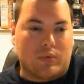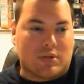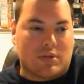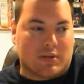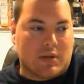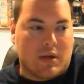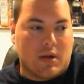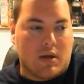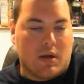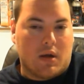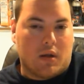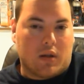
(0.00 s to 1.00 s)
was just,
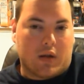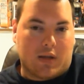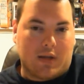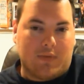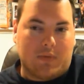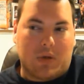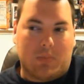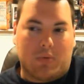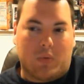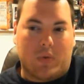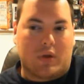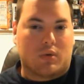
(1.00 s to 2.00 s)
like, even people
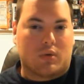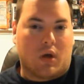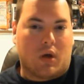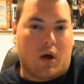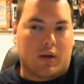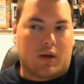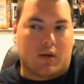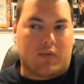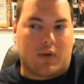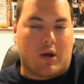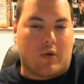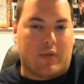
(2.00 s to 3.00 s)
when they were talking
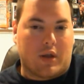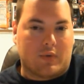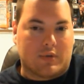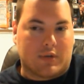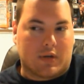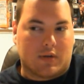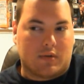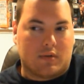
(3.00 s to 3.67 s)
every now and then, it was like,